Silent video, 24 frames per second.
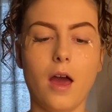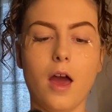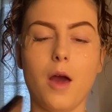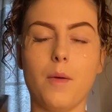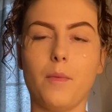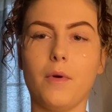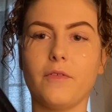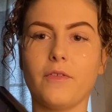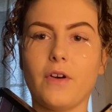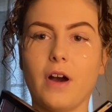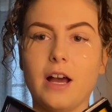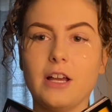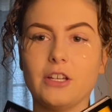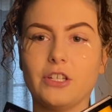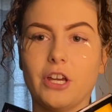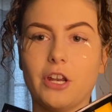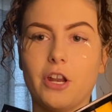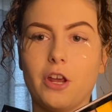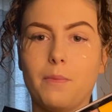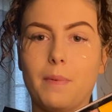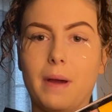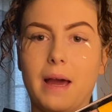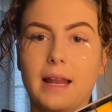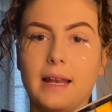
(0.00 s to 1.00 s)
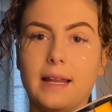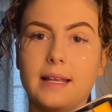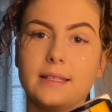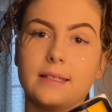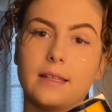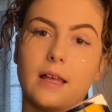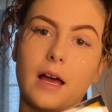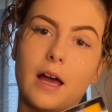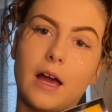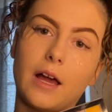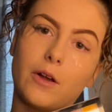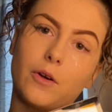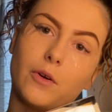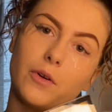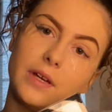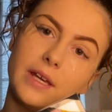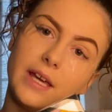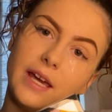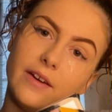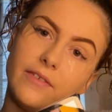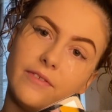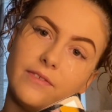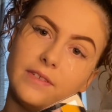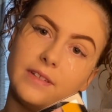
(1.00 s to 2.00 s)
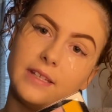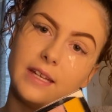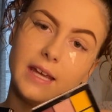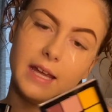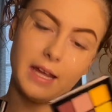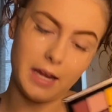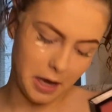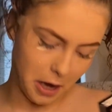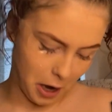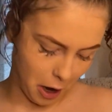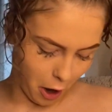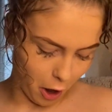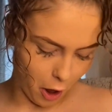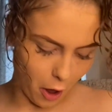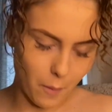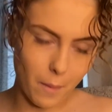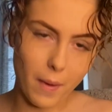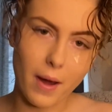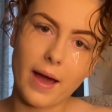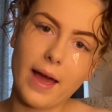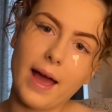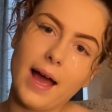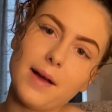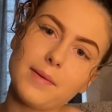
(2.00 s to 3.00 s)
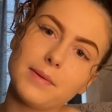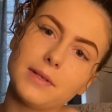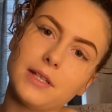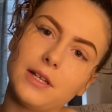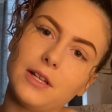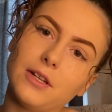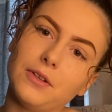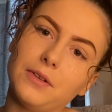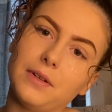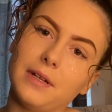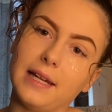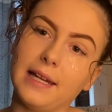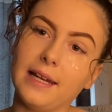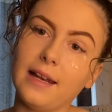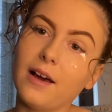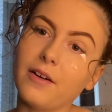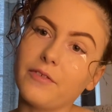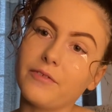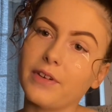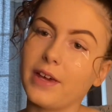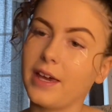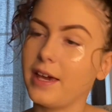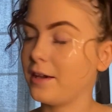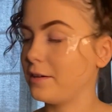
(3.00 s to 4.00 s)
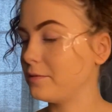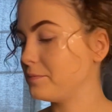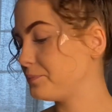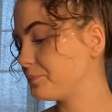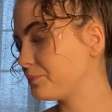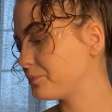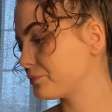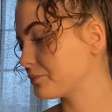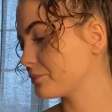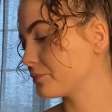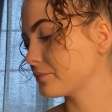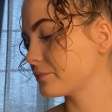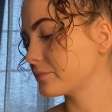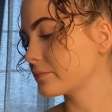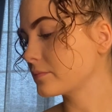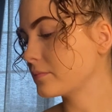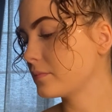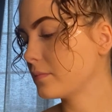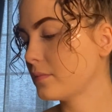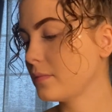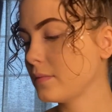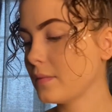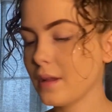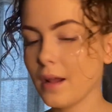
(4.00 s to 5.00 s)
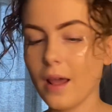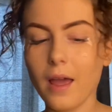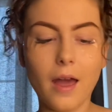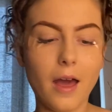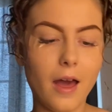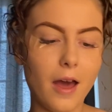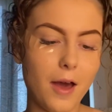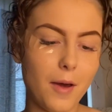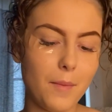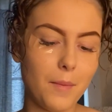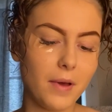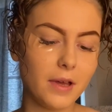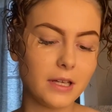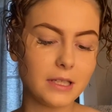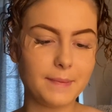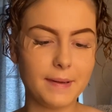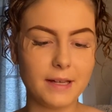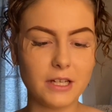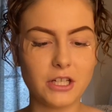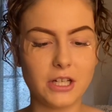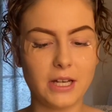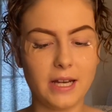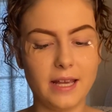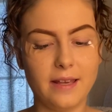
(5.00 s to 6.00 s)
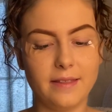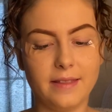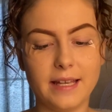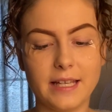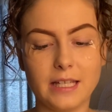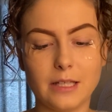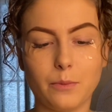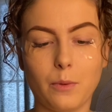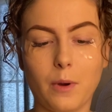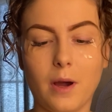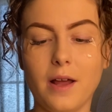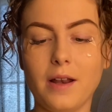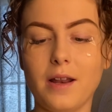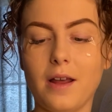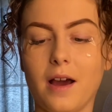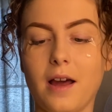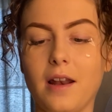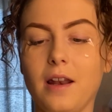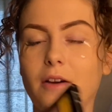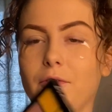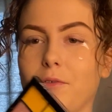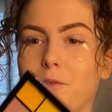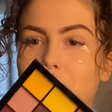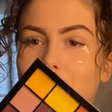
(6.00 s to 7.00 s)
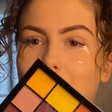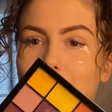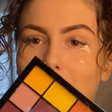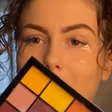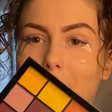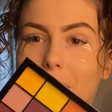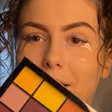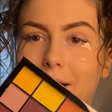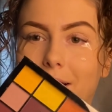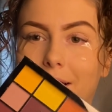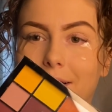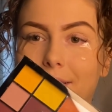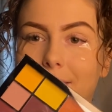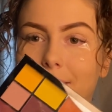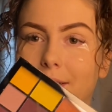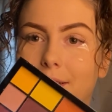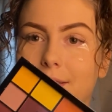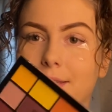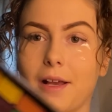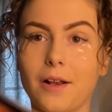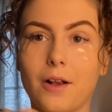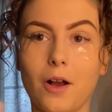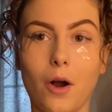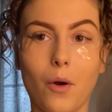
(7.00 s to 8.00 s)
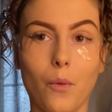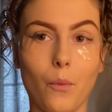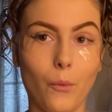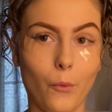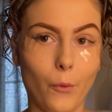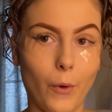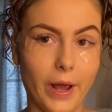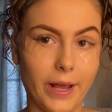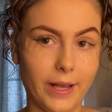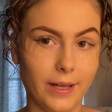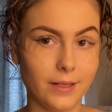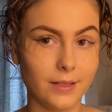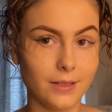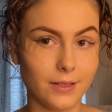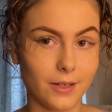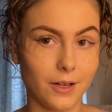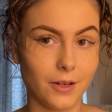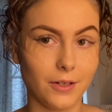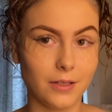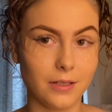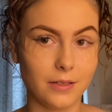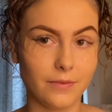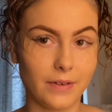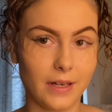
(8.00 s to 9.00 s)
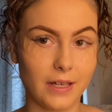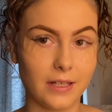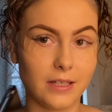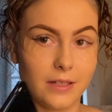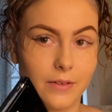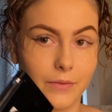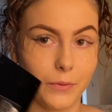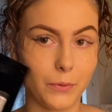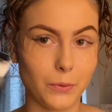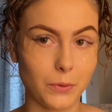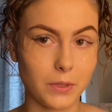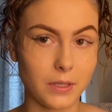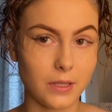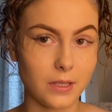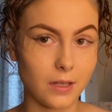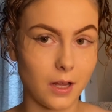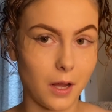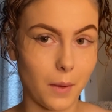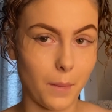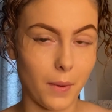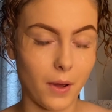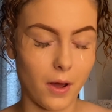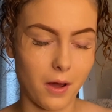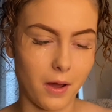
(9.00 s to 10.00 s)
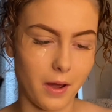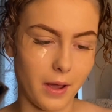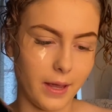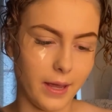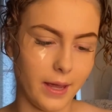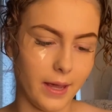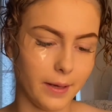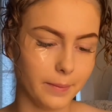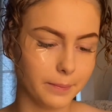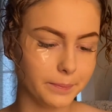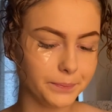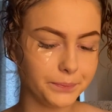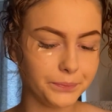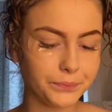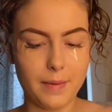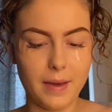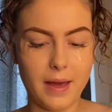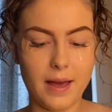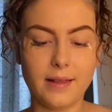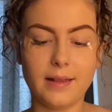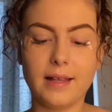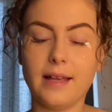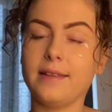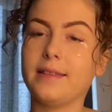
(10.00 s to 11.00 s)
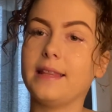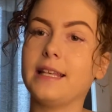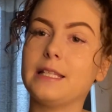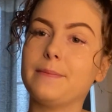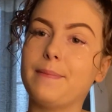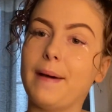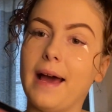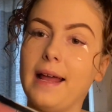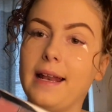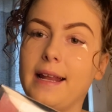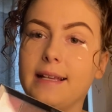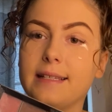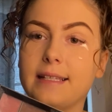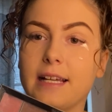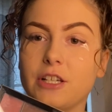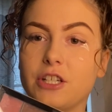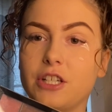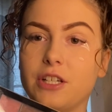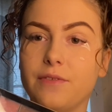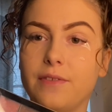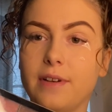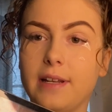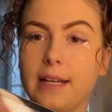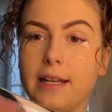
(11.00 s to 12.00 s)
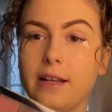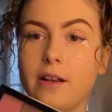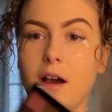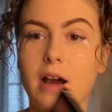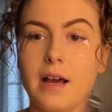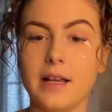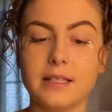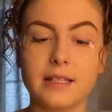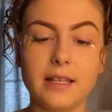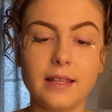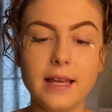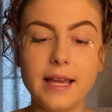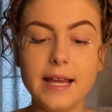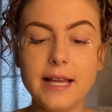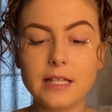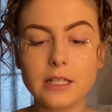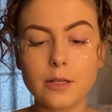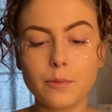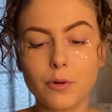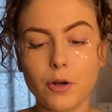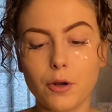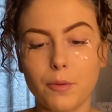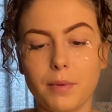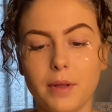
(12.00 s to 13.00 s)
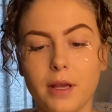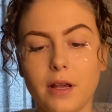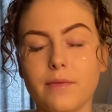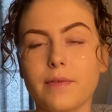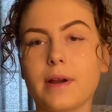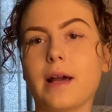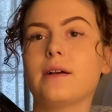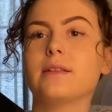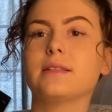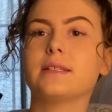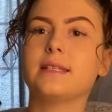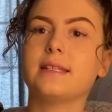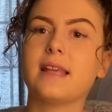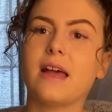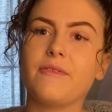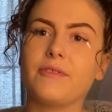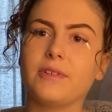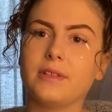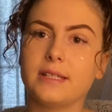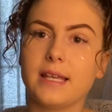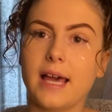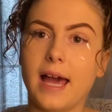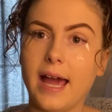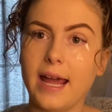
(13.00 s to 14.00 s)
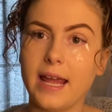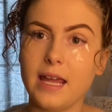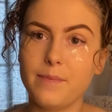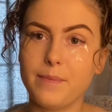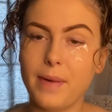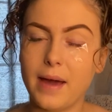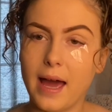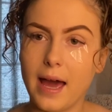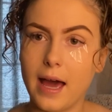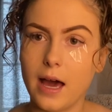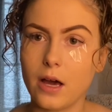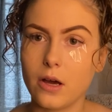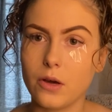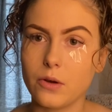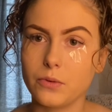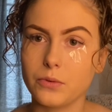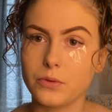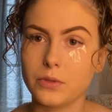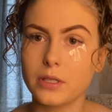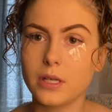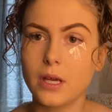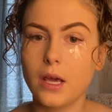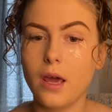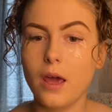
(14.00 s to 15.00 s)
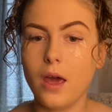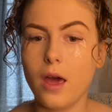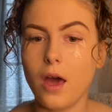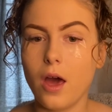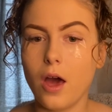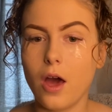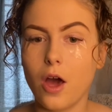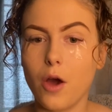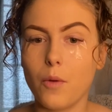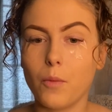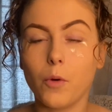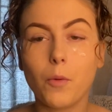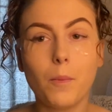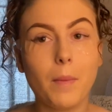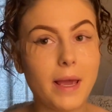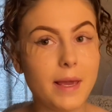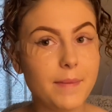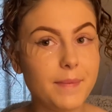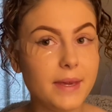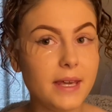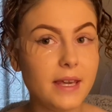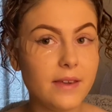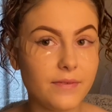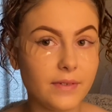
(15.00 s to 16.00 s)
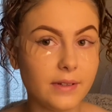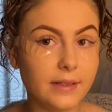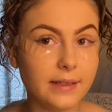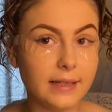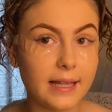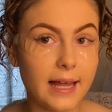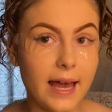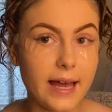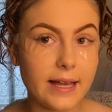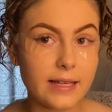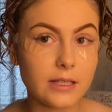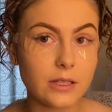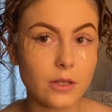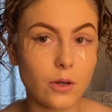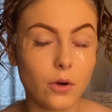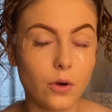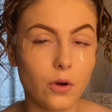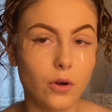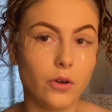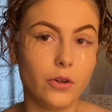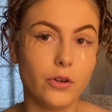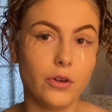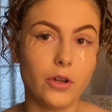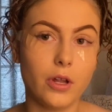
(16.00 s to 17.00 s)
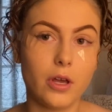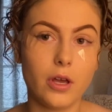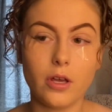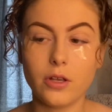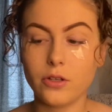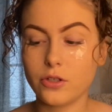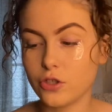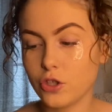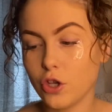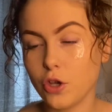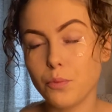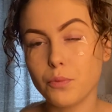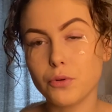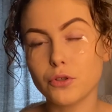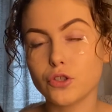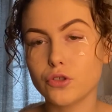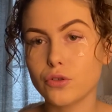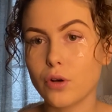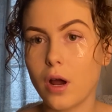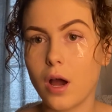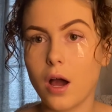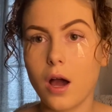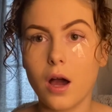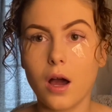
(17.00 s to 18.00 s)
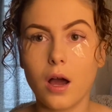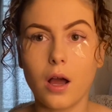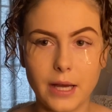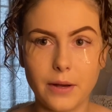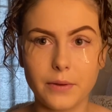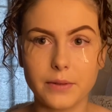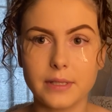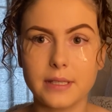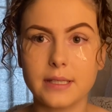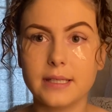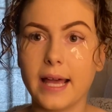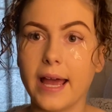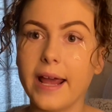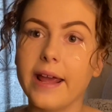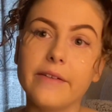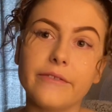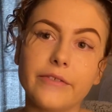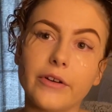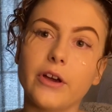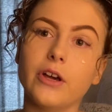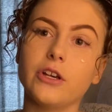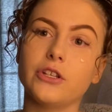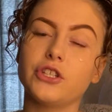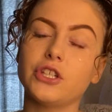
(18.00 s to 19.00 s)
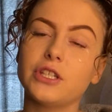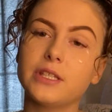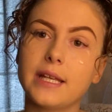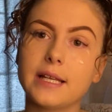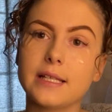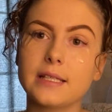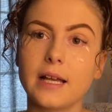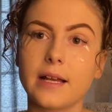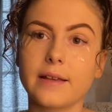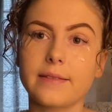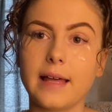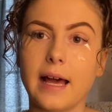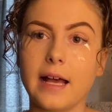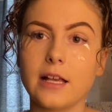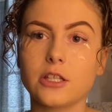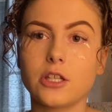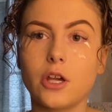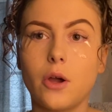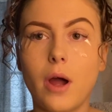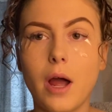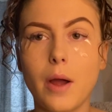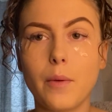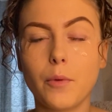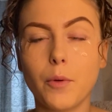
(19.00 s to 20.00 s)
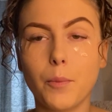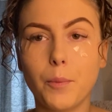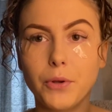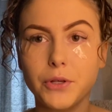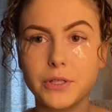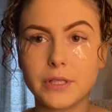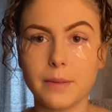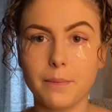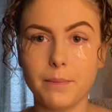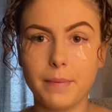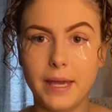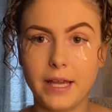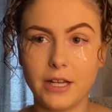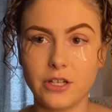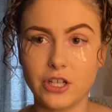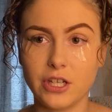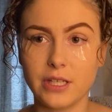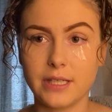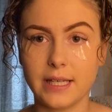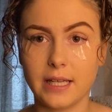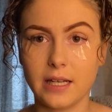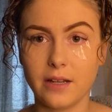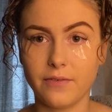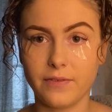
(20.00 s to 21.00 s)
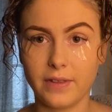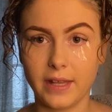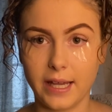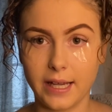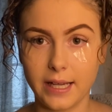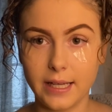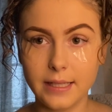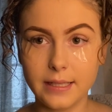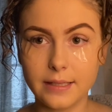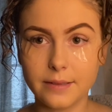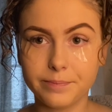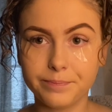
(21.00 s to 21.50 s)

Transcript: Of eyeshadow palettes that I got gifted. I absolutely love it. Especially this one. I love all the bright colours. I can't wait to go to festivals and start partying. And then this palette is actually really nice. So these are probably around £7 to £8, or maybe even less on Superdrug, Savers, just things like that. So I will put some pictures in of these.